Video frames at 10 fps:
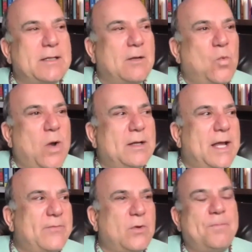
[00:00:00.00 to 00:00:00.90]
And on one
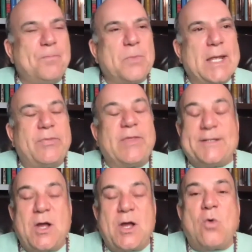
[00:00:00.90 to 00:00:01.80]
level, they
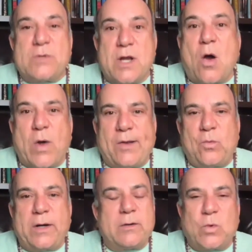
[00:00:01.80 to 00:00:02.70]
don't know it.